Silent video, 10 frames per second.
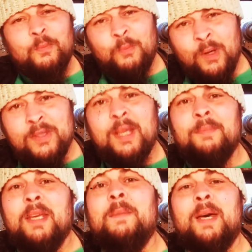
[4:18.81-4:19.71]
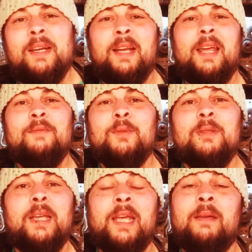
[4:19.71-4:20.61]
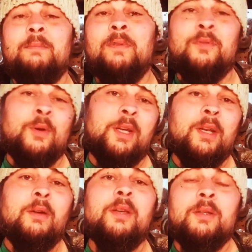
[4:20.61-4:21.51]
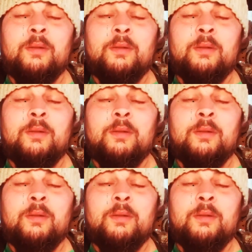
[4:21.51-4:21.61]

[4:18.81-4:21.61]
with something about an anvil, and before you know it,